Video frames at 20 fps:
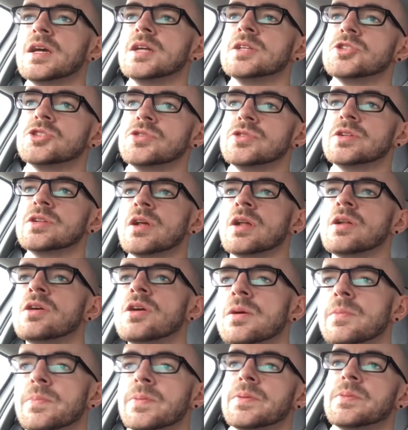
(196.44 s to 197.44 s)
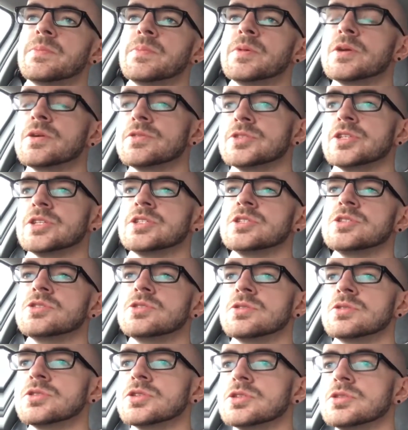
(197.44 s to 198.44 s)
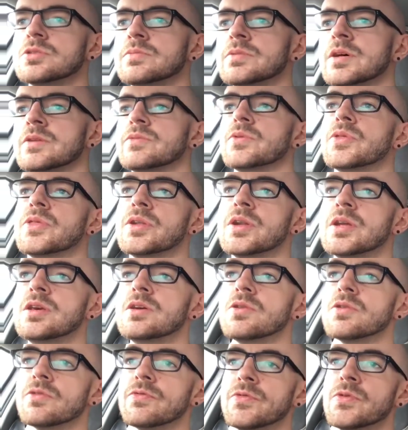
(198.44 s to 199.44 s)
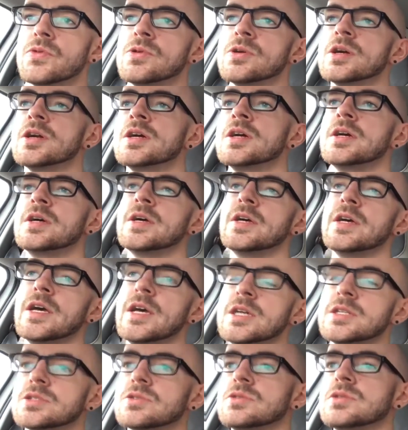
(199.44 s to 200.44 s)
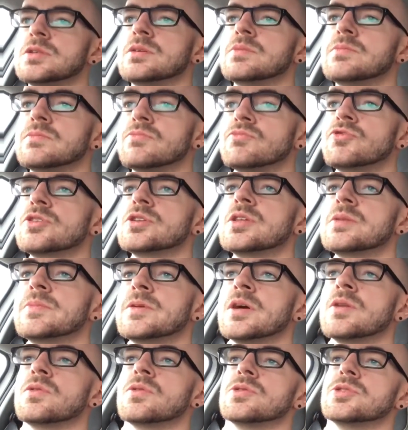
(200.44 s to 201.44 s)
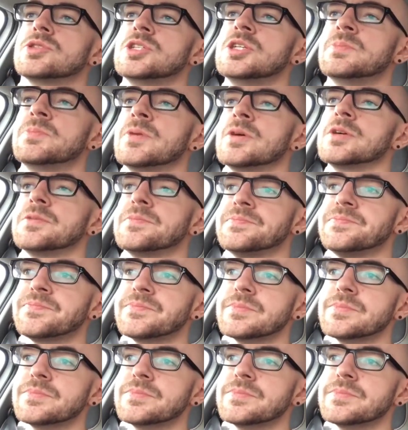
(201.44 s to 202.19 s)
insuring an Up, because it's insurance group level 3 or 4, is going to really be a lot cheaper